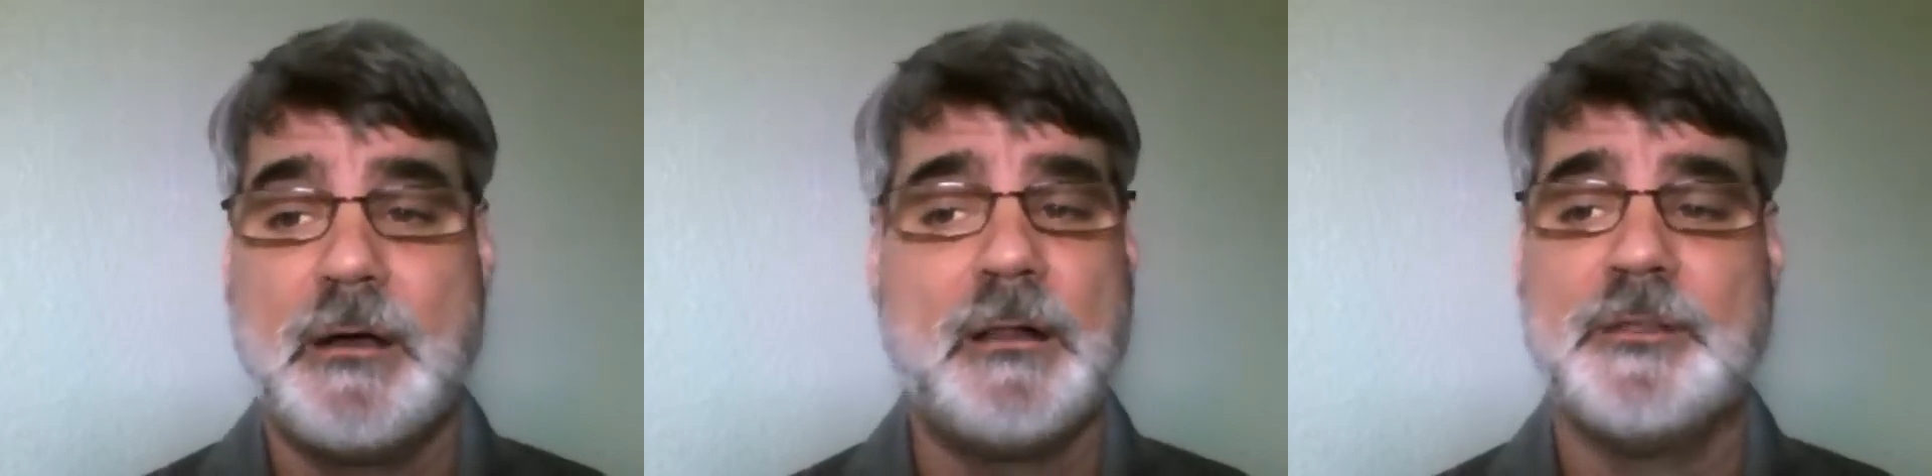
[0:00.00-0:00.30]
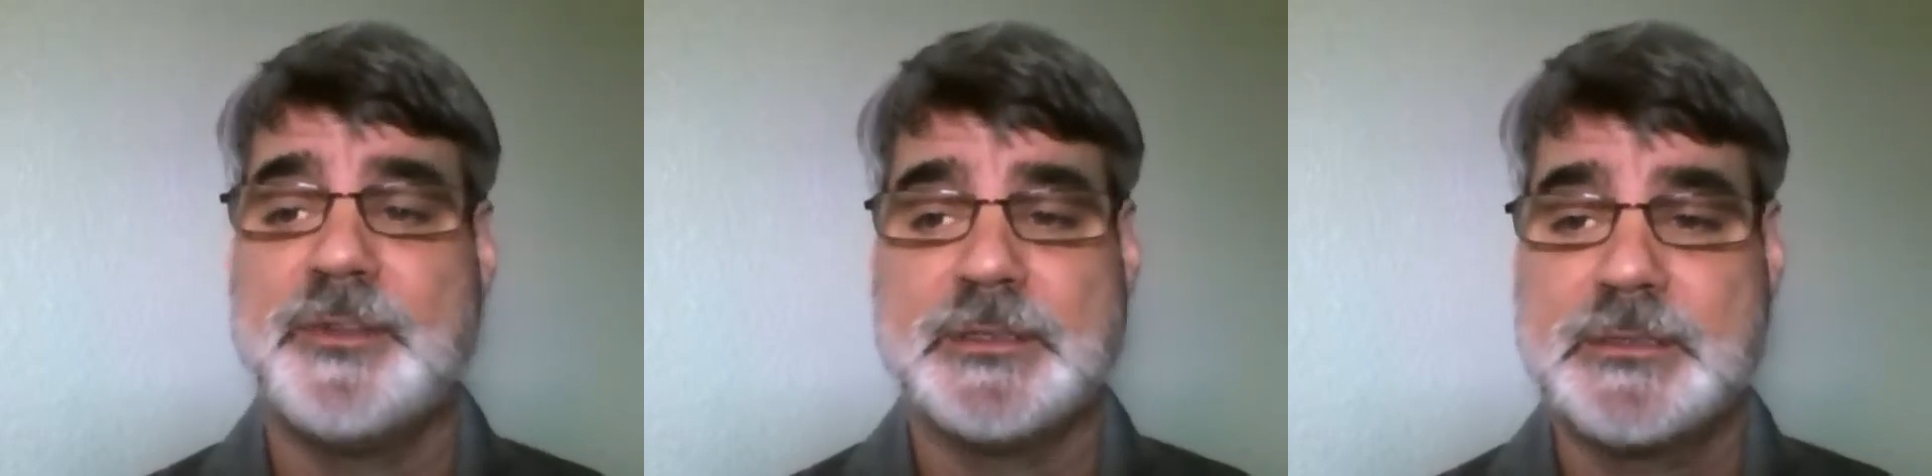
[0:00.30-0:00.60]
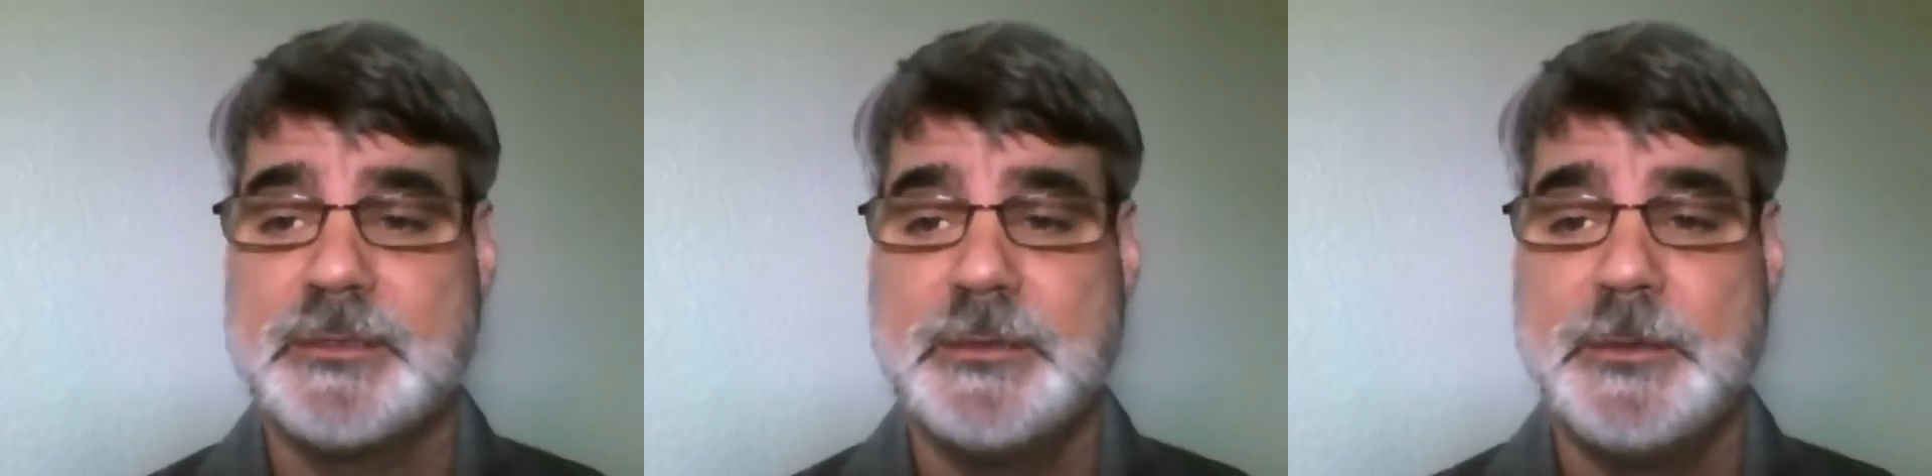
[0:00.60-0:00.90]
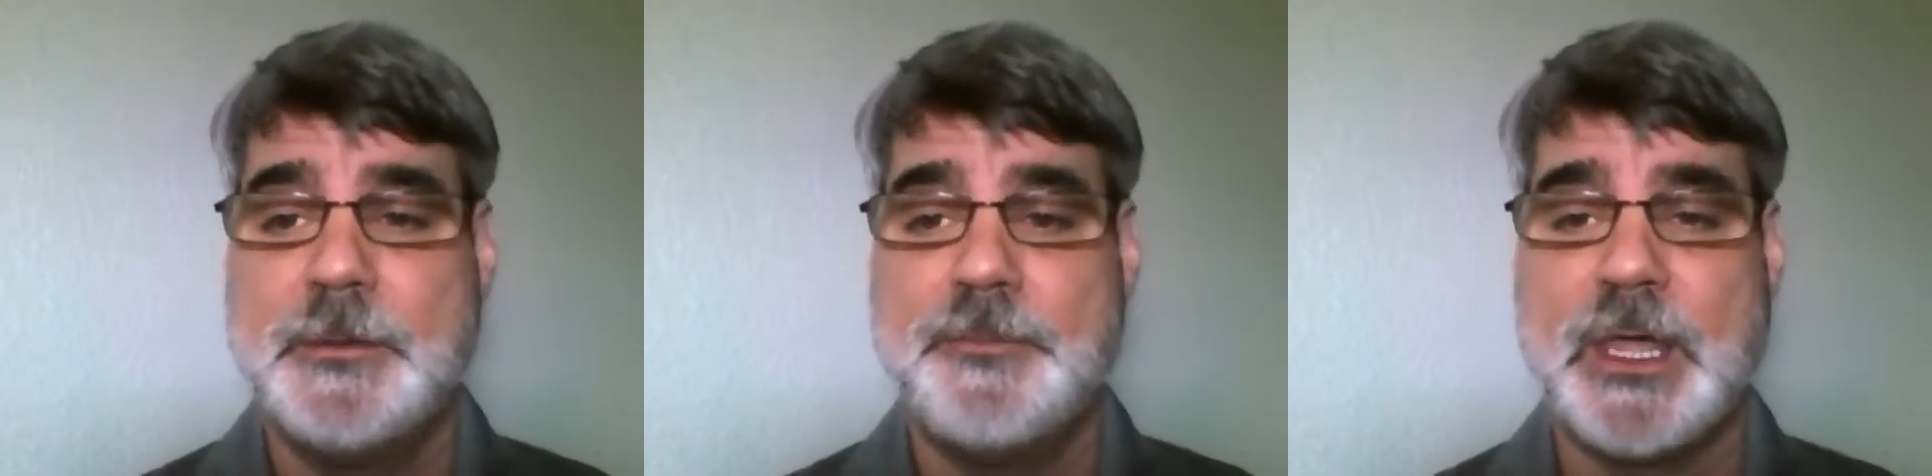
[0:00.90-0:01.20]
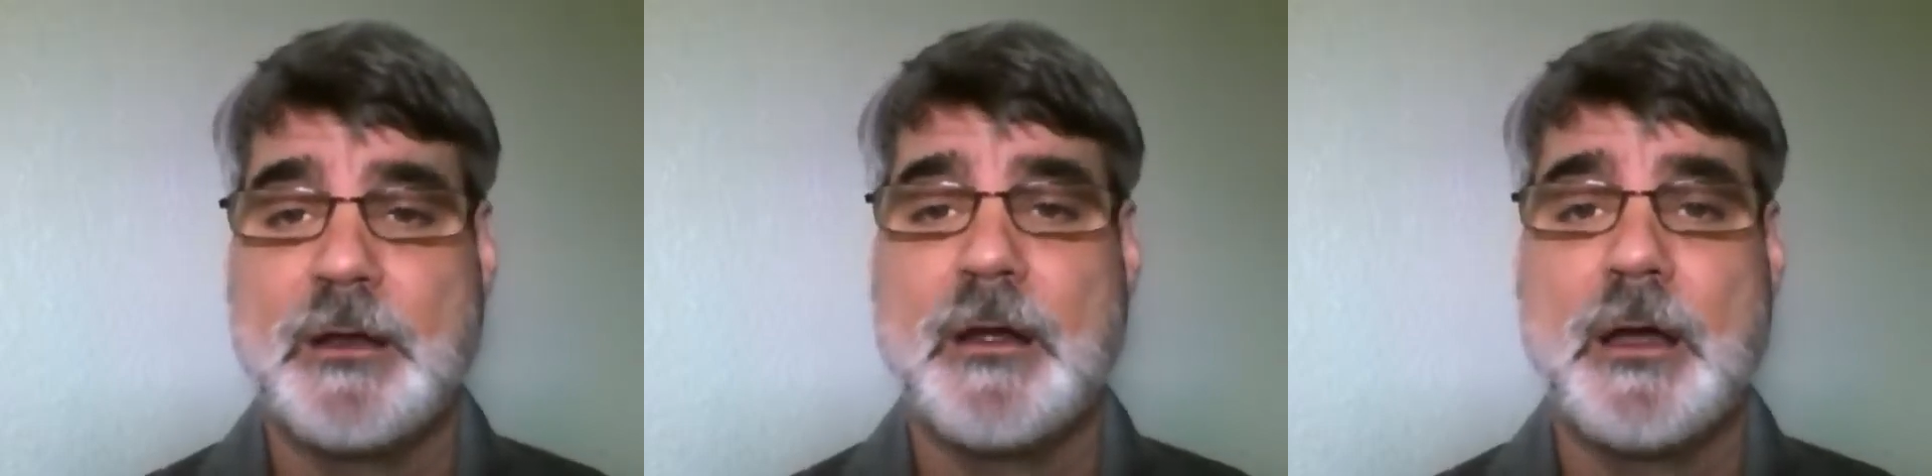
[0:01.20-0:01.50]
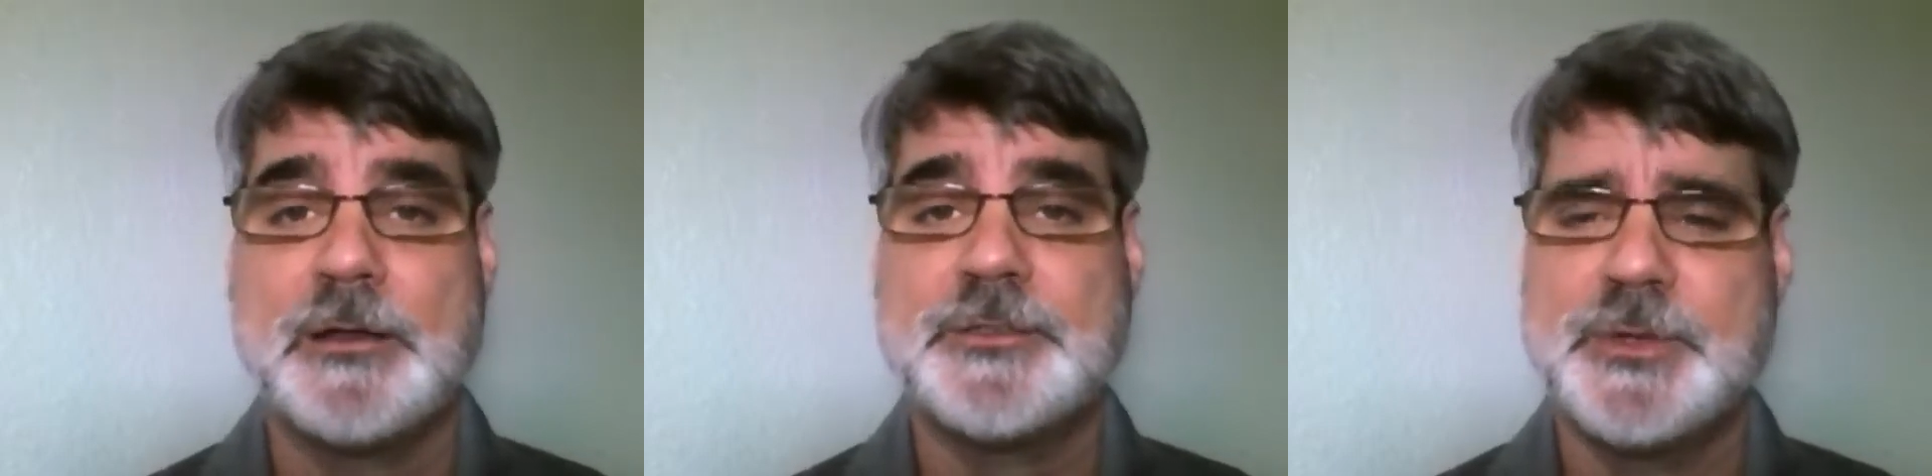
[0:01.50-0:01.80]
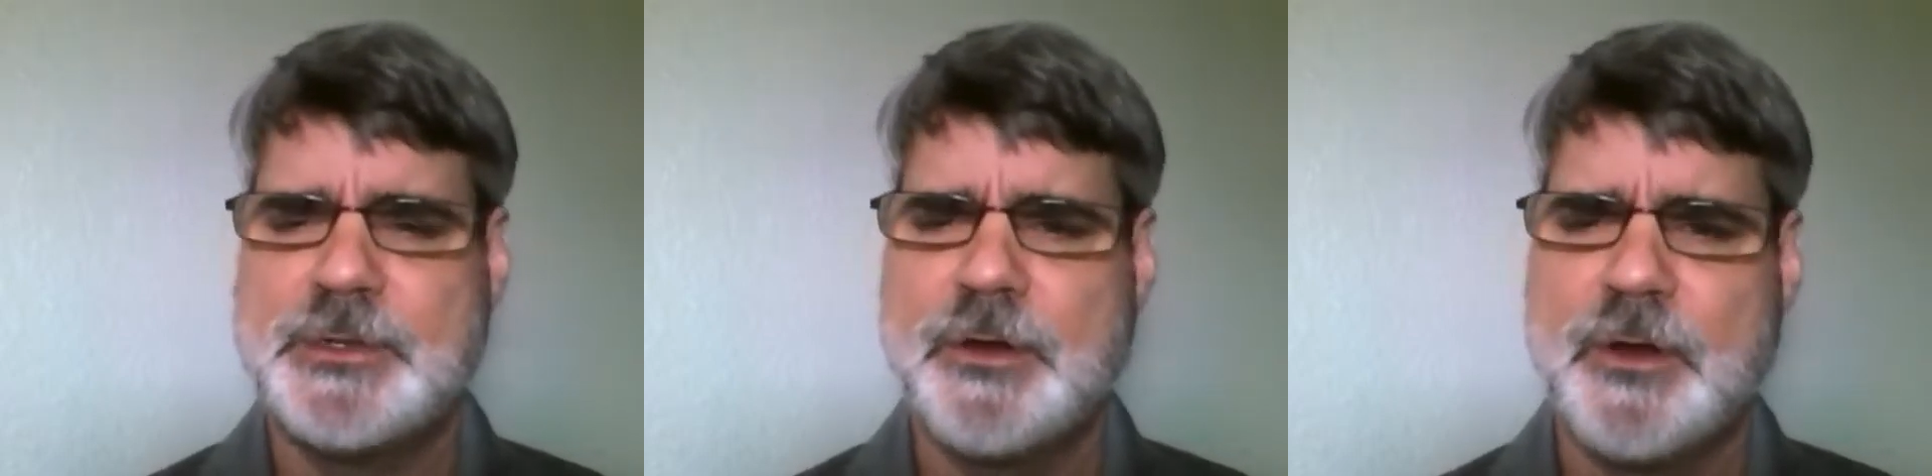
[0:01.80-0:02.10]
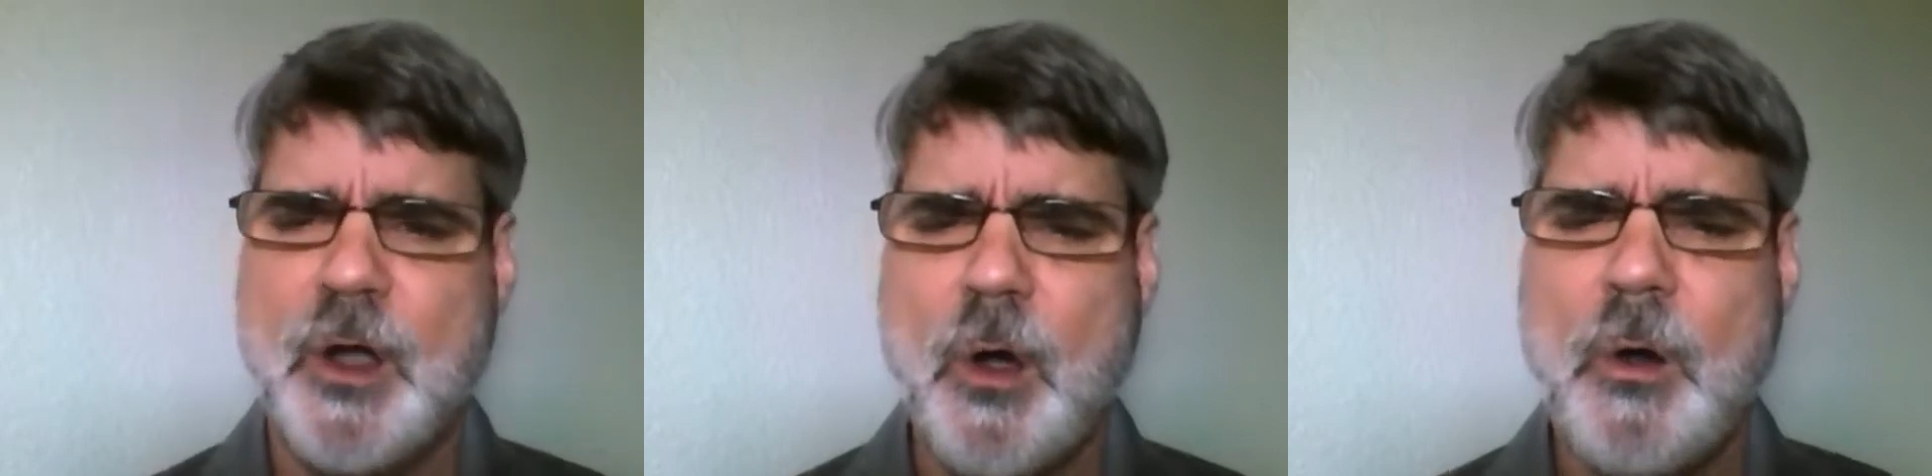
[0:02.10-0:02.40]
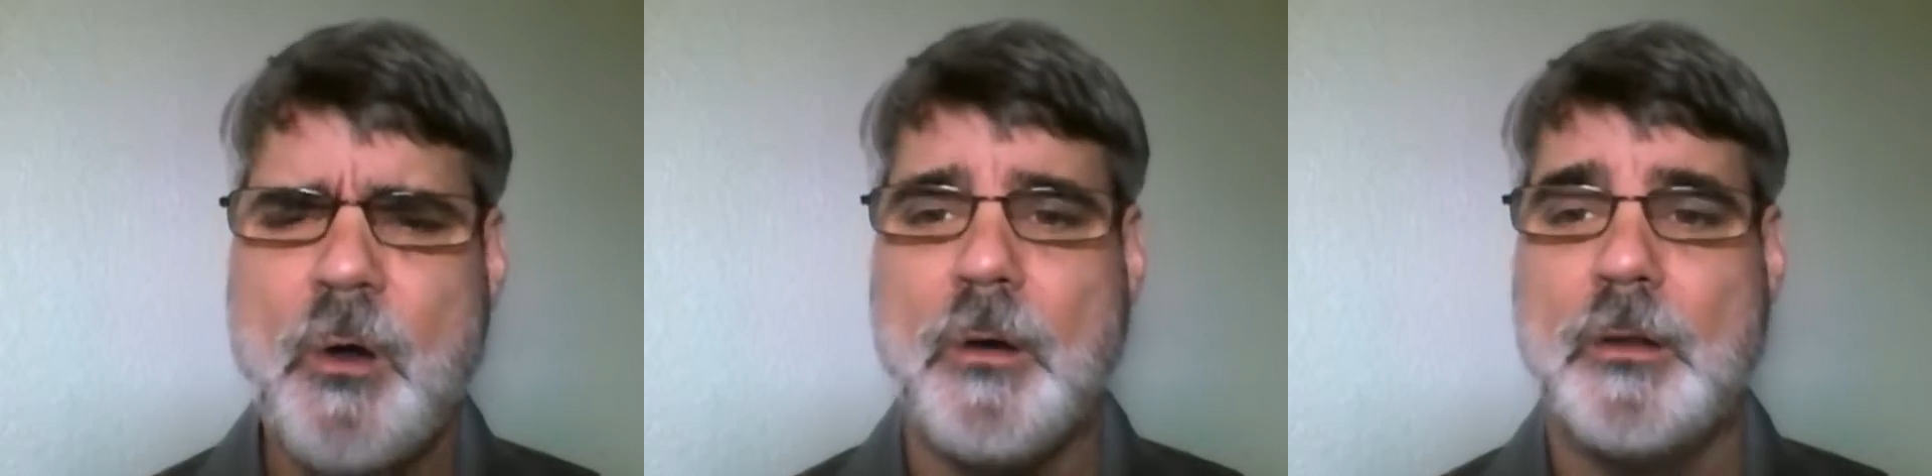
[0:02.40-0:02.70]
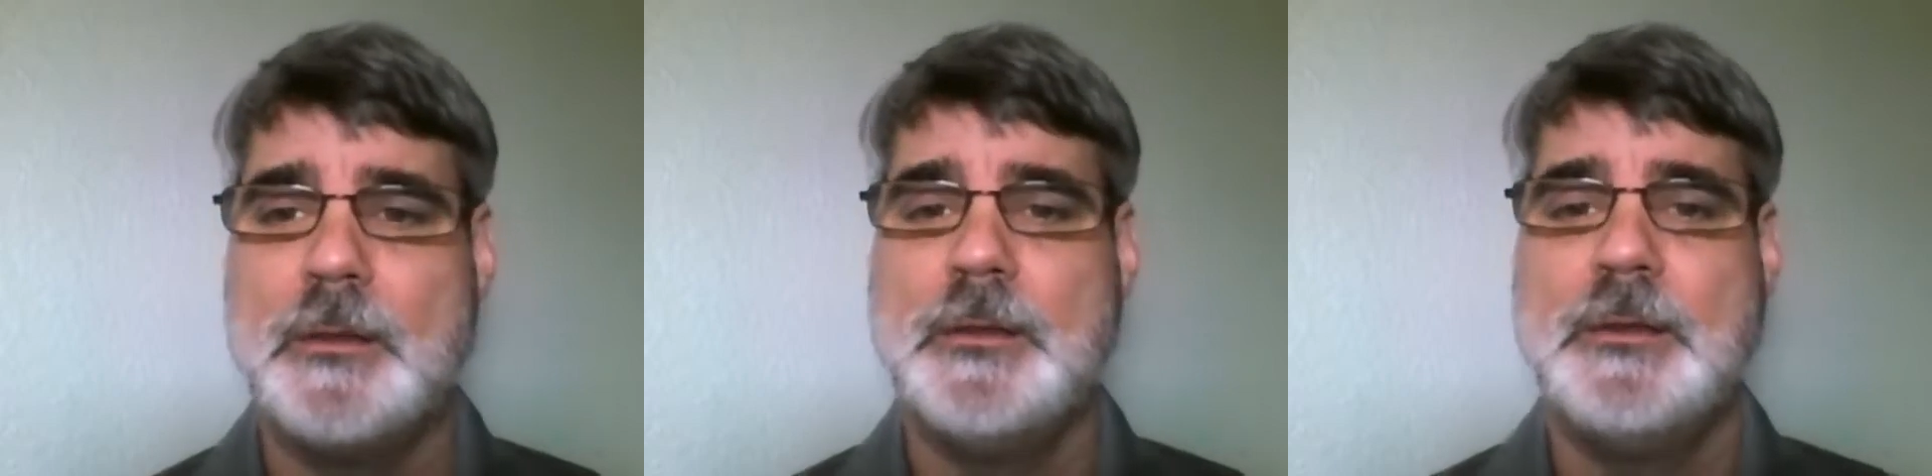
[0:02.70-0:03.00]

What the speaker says: all of us, that our hearts return whole